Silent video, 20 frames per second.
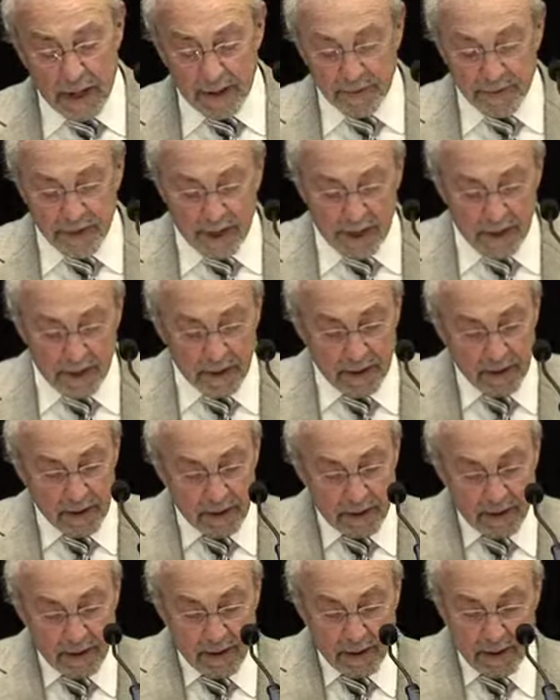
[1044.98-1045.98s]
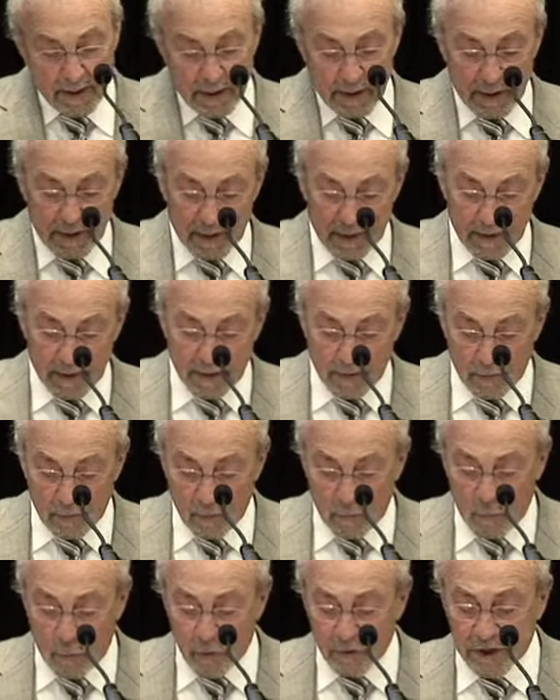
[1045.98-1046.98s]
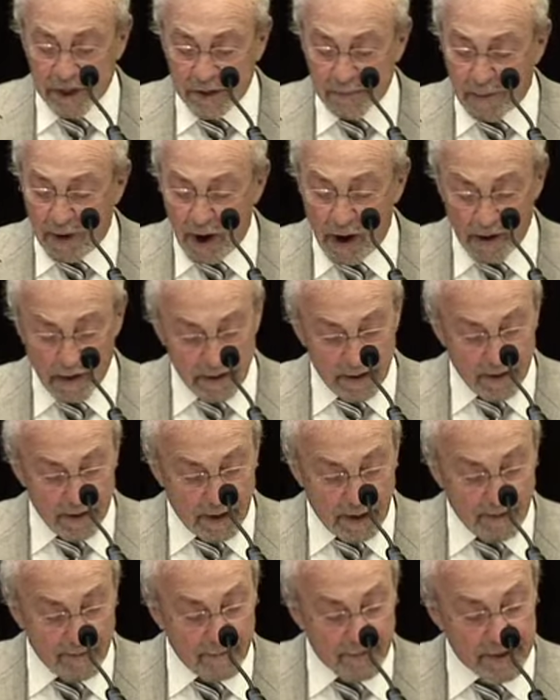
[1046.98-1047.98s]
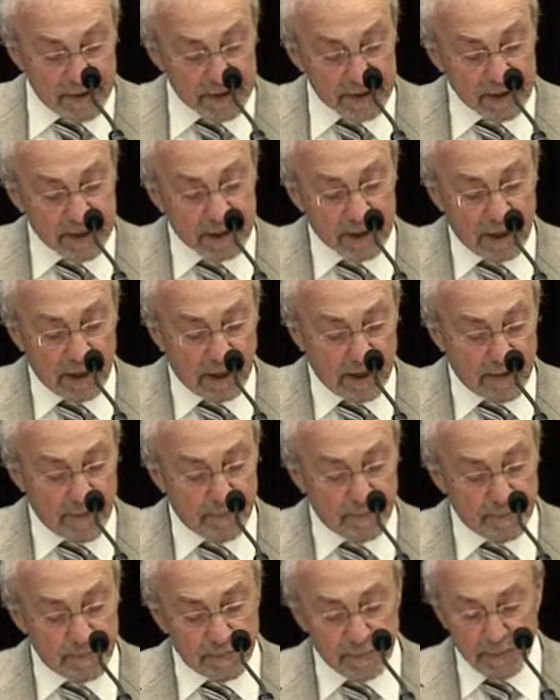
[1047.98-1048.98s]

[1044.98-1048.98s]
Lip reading: The worst part of this job